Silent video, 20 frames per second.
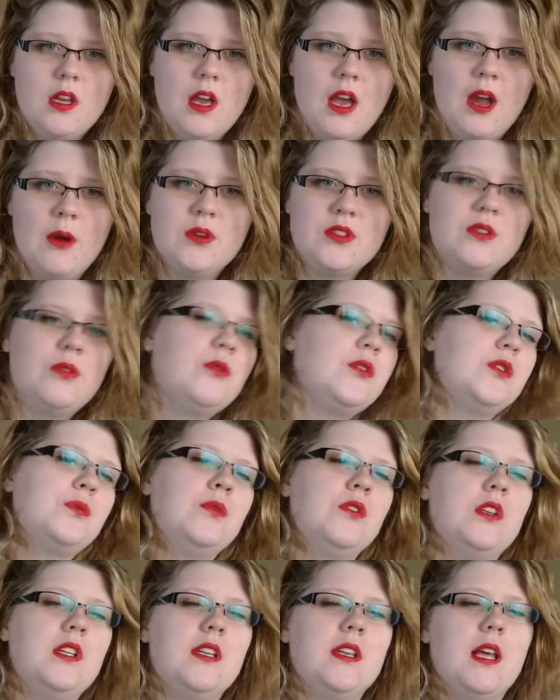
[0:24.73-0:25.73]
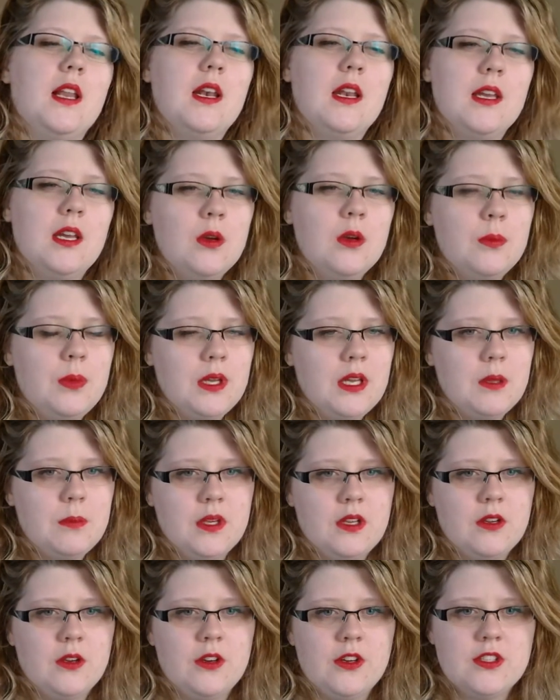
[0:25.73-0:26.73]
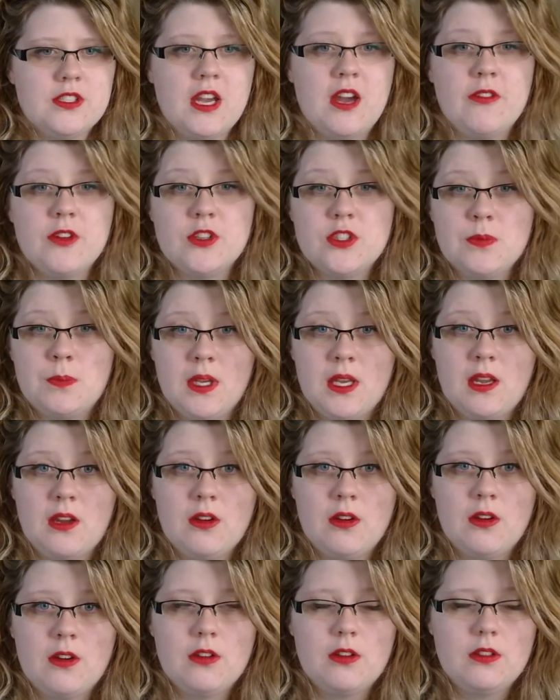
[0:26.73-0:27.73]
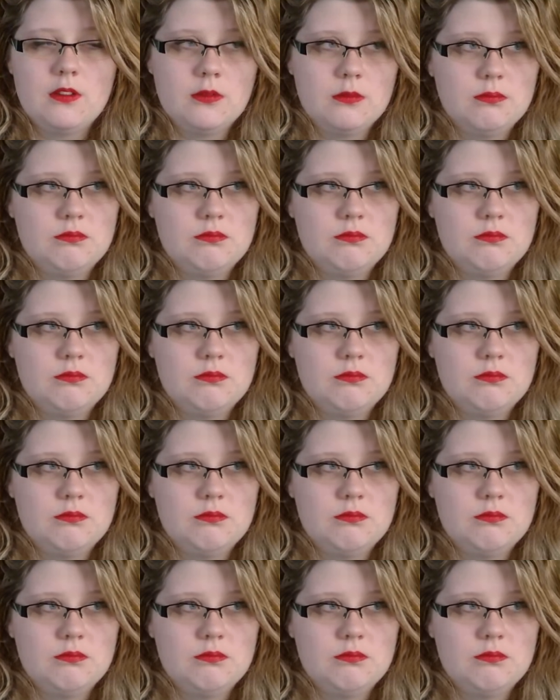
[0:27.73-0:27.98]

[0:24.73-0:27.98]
I was always bullied a little bit because I was bigger,